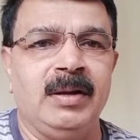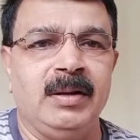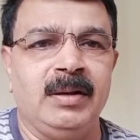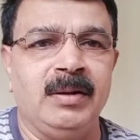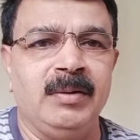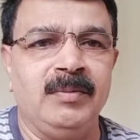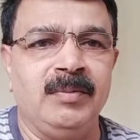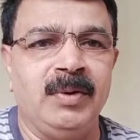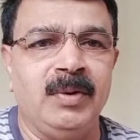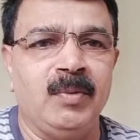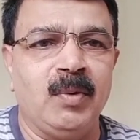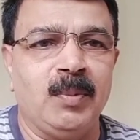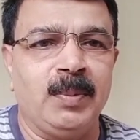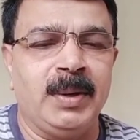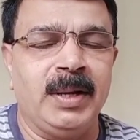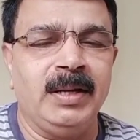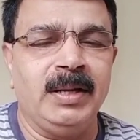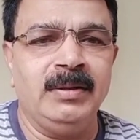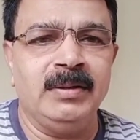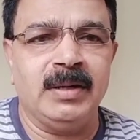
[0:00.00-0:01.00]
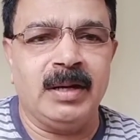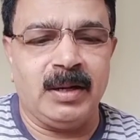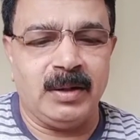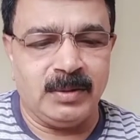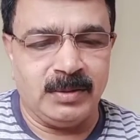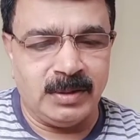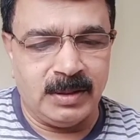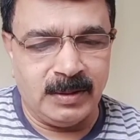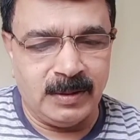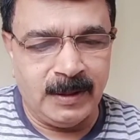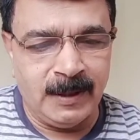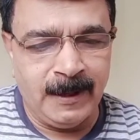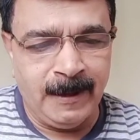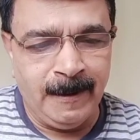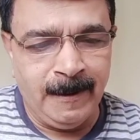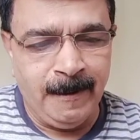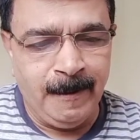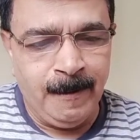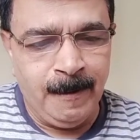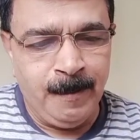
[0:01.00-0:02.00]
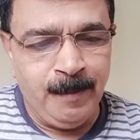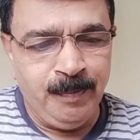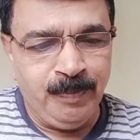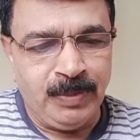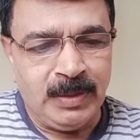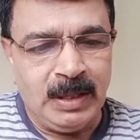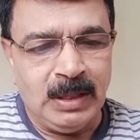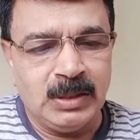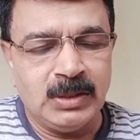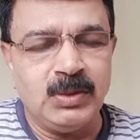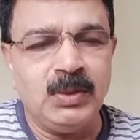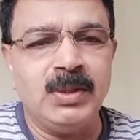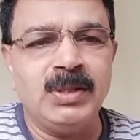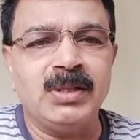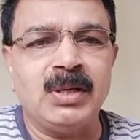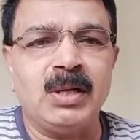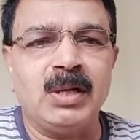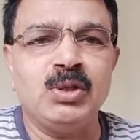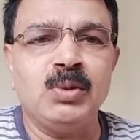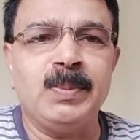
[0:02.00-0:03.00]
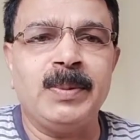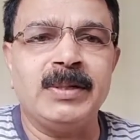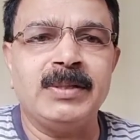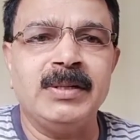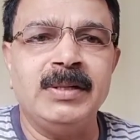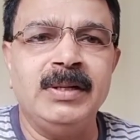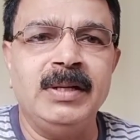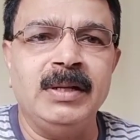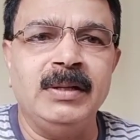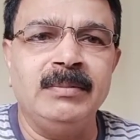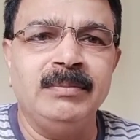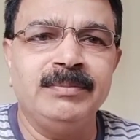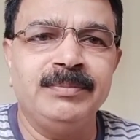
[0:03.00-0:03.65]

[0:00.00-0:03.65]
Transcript: we obtain nitrogen. So it is also present in